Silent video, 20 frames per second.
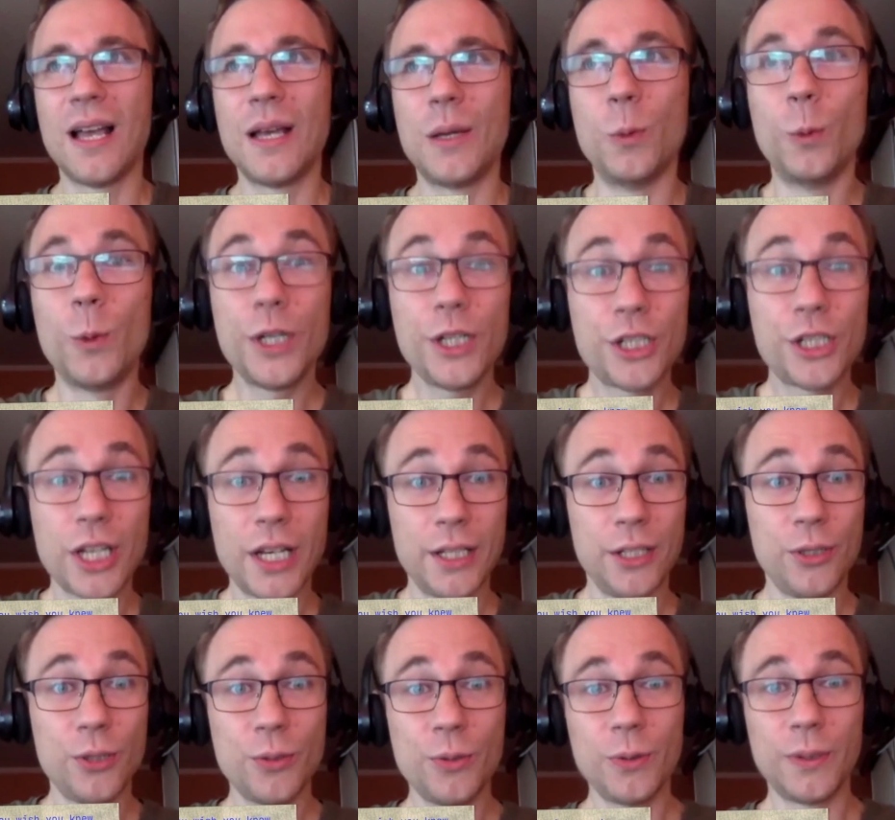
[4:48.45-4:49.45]
wish I
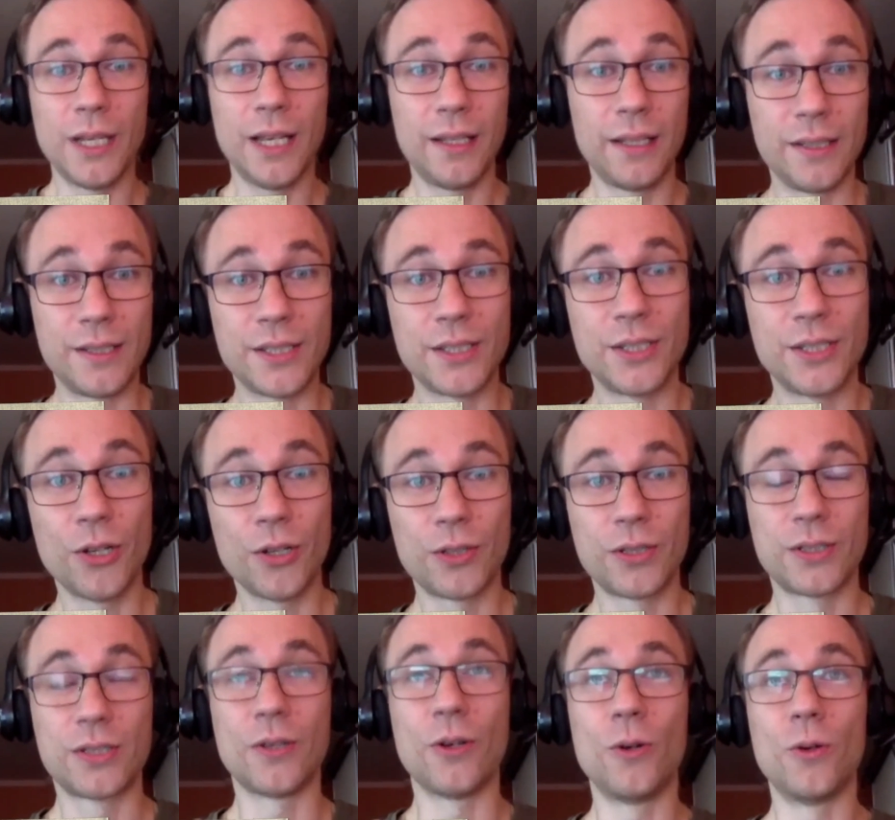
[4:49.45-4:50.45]
knew that it's not
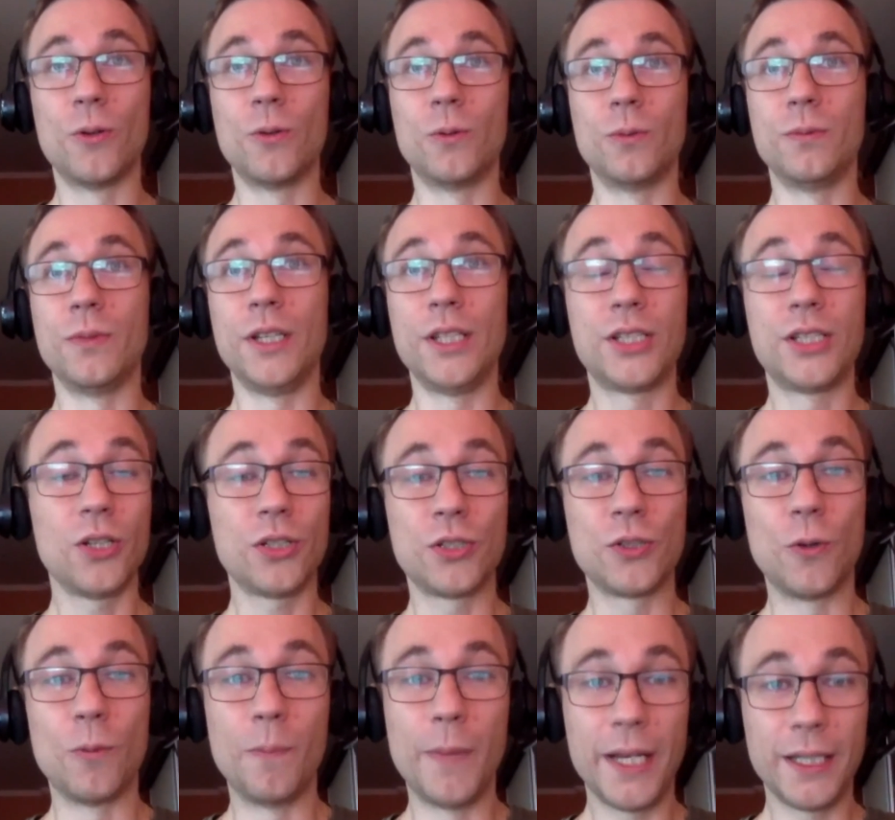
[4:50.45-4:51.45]
so
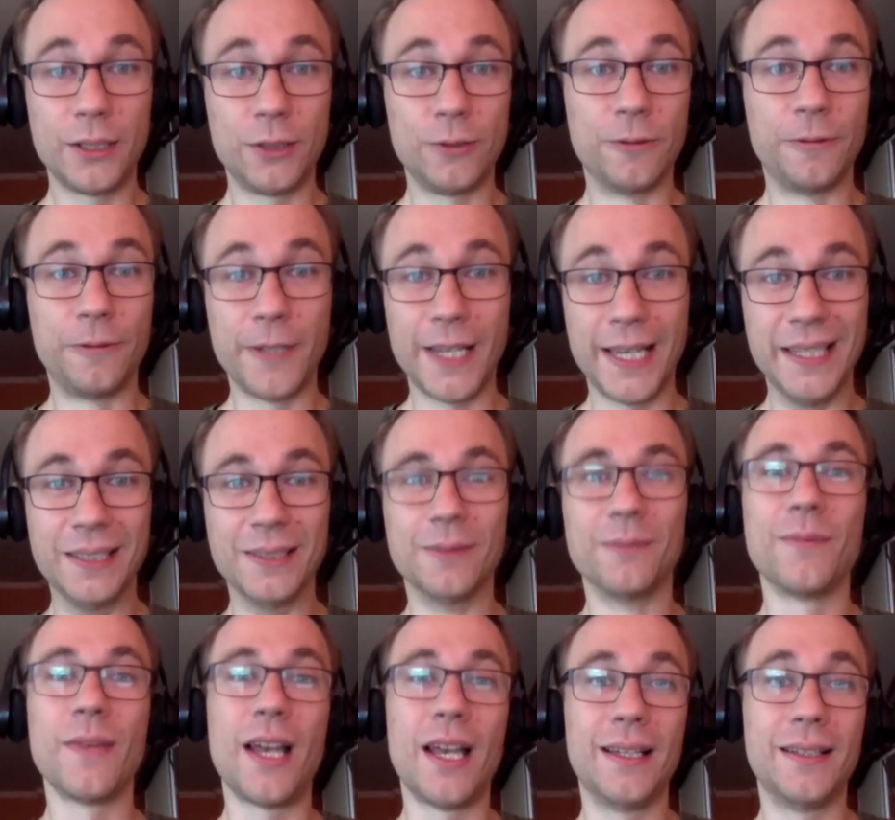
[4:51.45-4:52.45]
bad to fail,
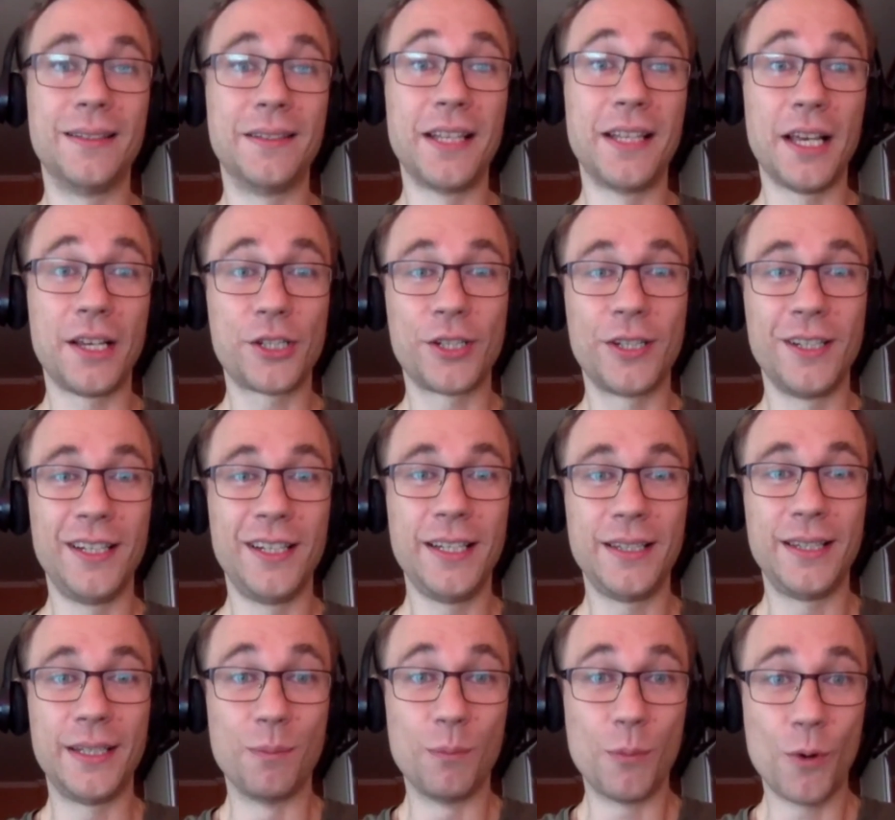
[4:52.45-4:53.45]
and actually
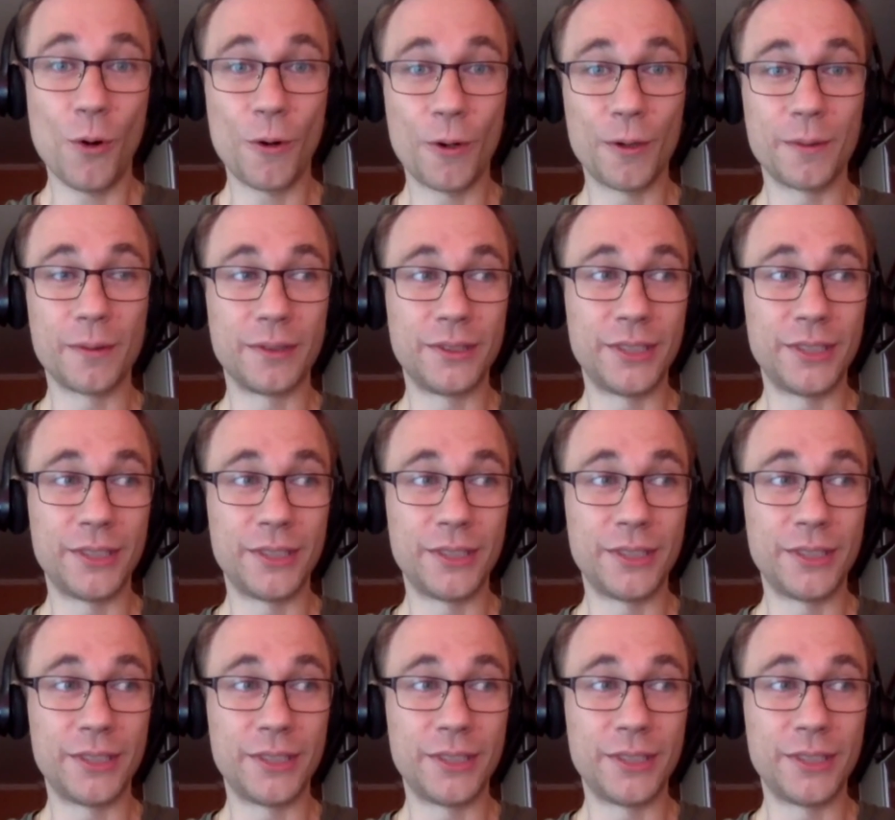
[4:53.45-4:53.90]
the more